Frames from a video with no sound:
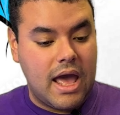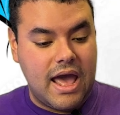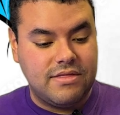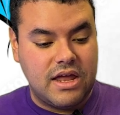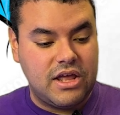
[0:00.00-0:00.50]

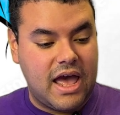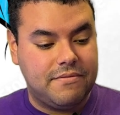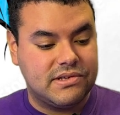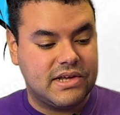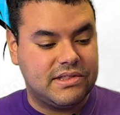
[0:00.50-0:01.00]
And then you
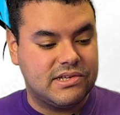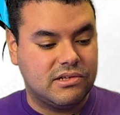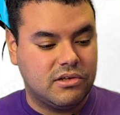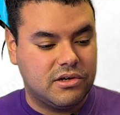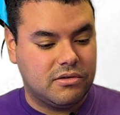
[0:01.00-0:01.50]
have this
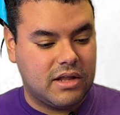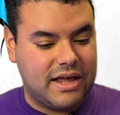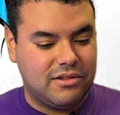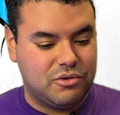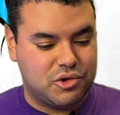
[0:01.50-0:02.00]

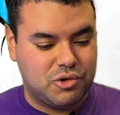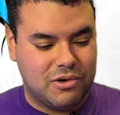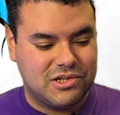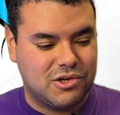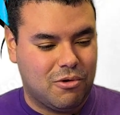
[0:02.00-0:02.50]
little
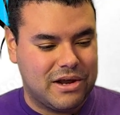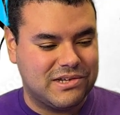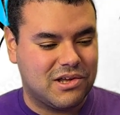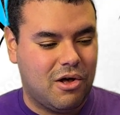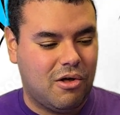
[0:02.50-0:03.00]
short story.
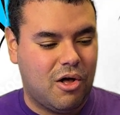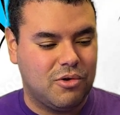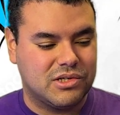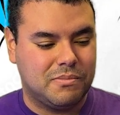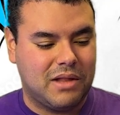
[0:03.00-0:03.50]
It's called
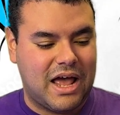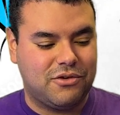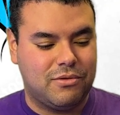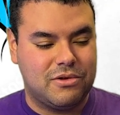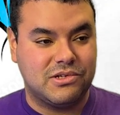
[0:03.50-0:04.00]
Hulk
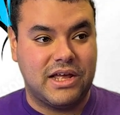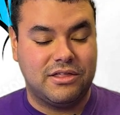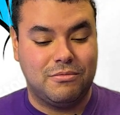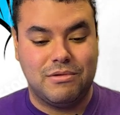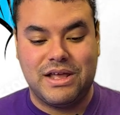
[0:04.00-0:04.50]
Splash, where there's
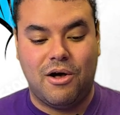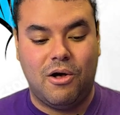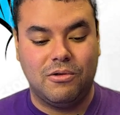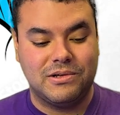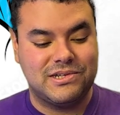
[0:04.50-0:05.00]
like three
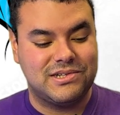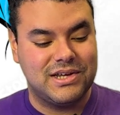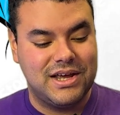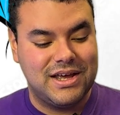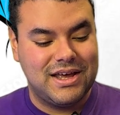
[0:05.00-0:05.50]

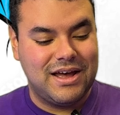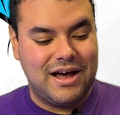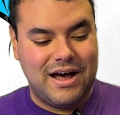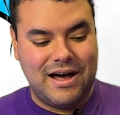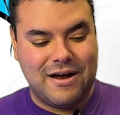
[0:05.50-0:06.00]
Hulks
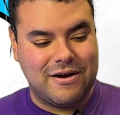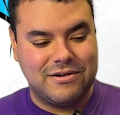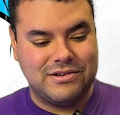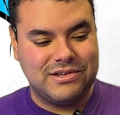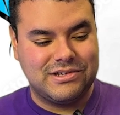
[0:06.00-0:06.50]

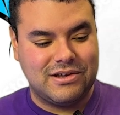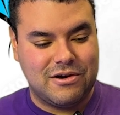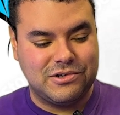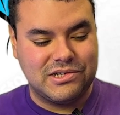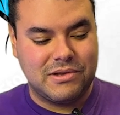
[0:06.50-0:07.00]
are
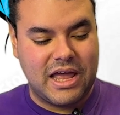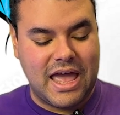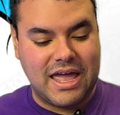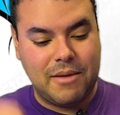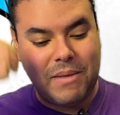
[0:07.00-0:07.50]
just like
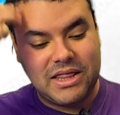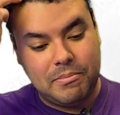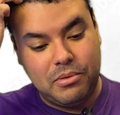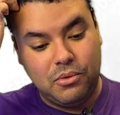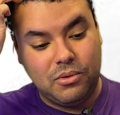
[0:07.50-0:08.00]
hanging by the
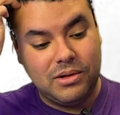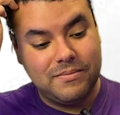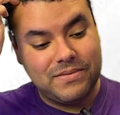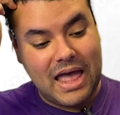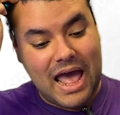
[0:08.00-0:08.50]
pool,
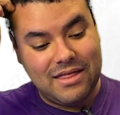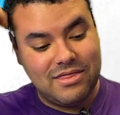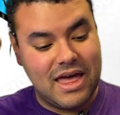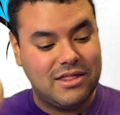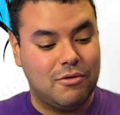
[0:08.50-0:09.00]

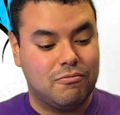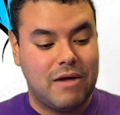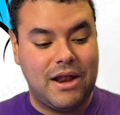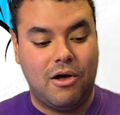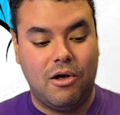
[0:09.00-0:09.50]
and then the
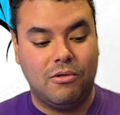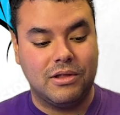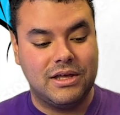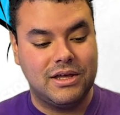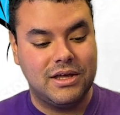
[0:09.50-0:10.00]
Red
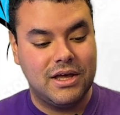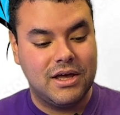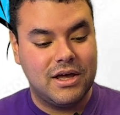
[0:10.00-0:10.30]
Hulk